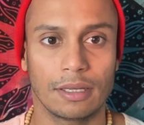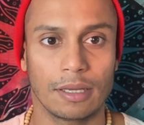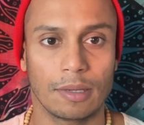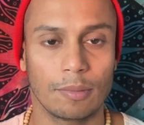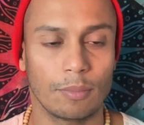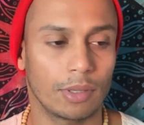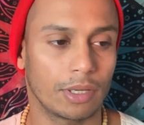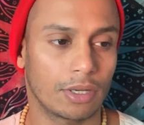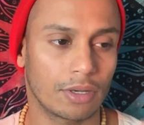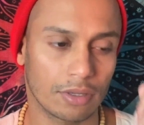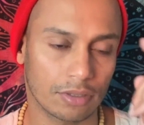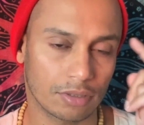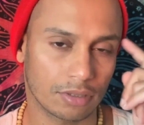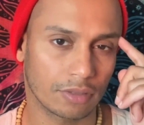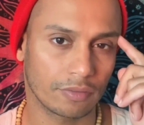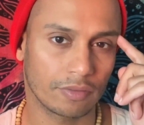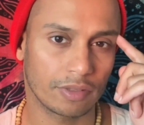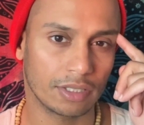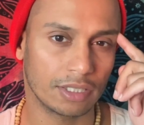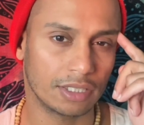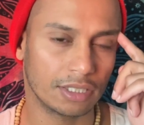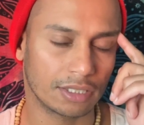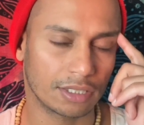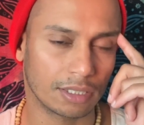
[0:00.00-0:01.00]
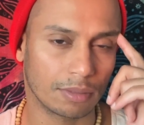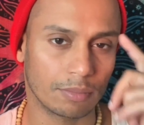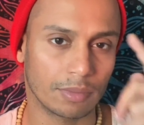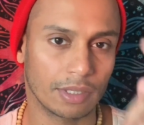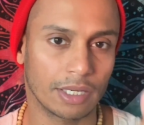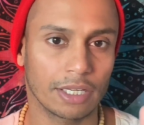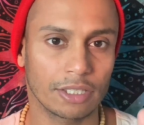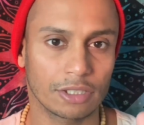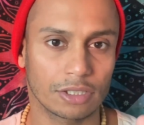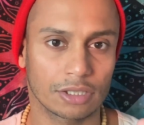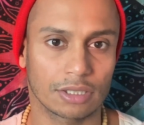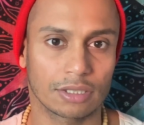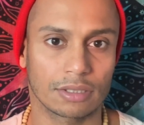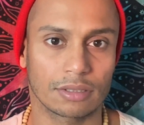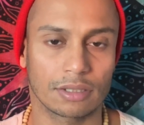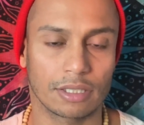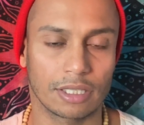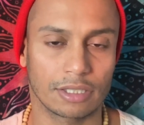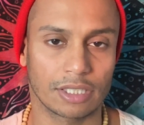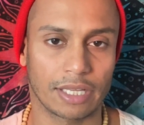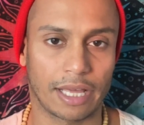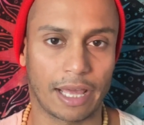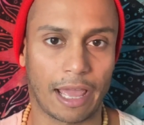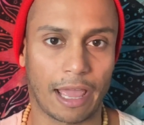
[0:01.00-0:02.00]
because of the determination
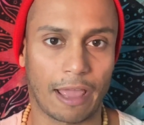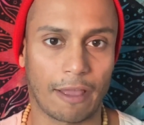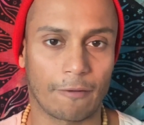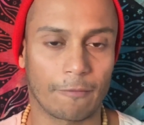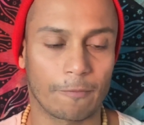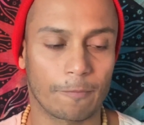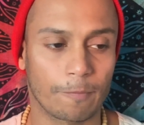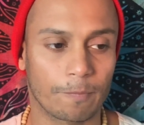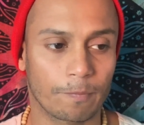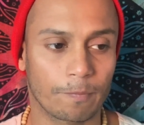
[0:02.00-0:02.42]
that I have.